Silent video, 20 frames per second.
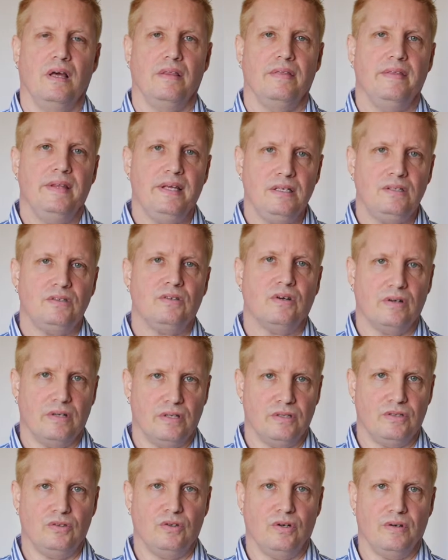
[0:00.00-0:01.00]
These are
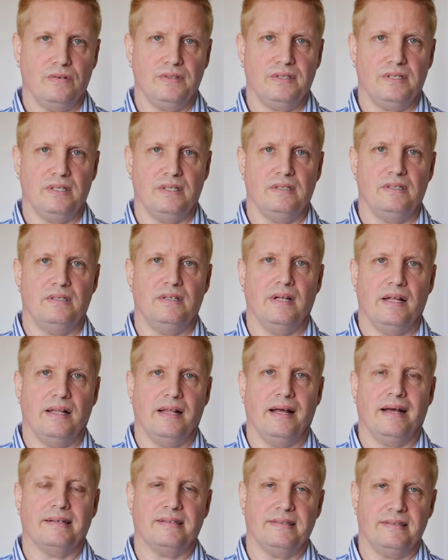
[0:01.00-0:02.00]
the services
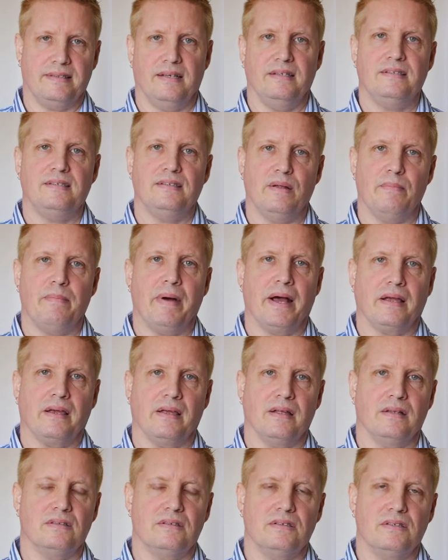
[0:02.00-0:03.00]
that access the
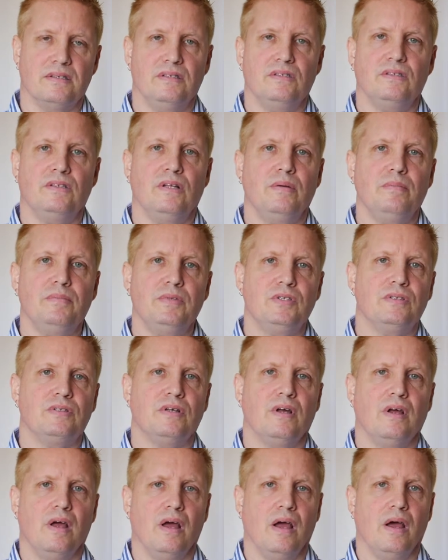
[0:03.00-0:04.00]
back-end systems
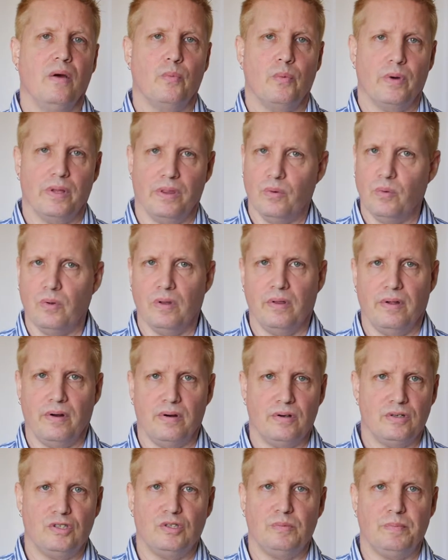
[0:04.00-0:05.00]
with all
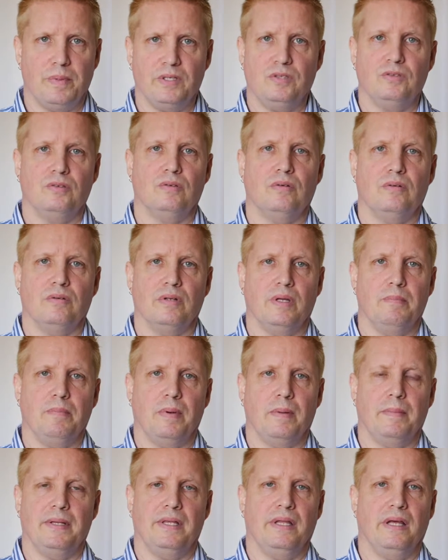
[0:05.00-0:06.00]
their special
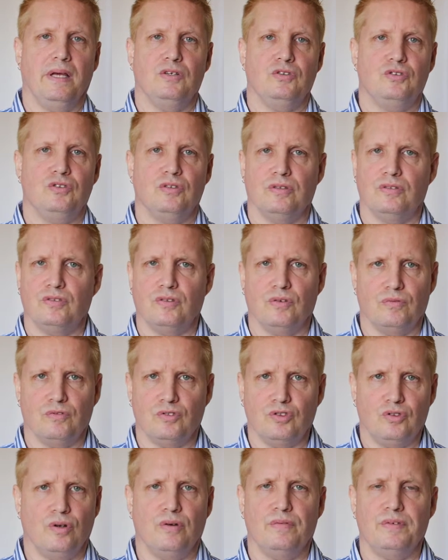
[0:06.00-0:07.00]
implementations on
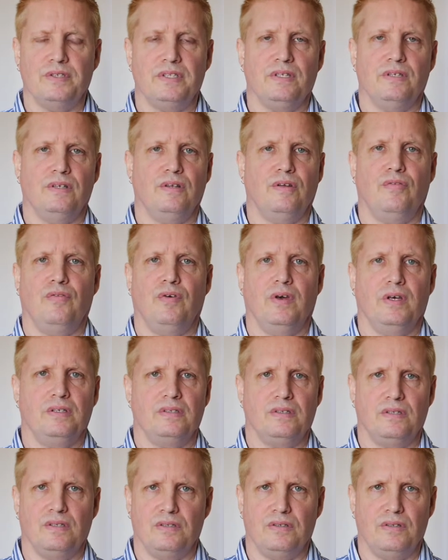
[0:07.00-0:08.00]
service
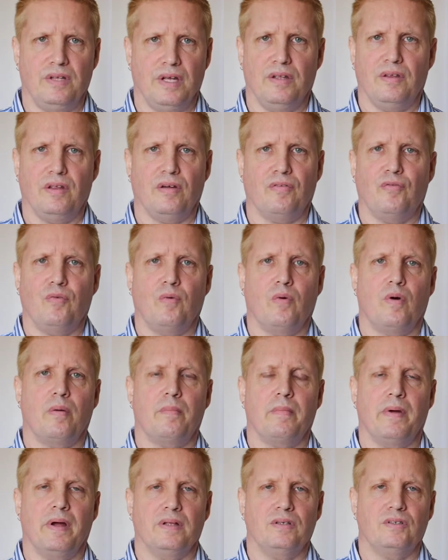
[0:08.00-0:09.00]
interfaces, data
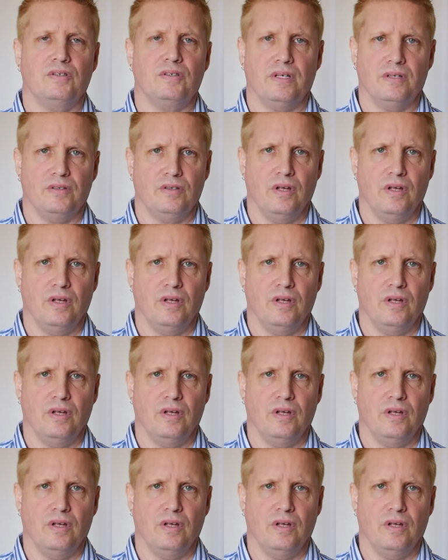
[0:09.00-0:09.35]
formats,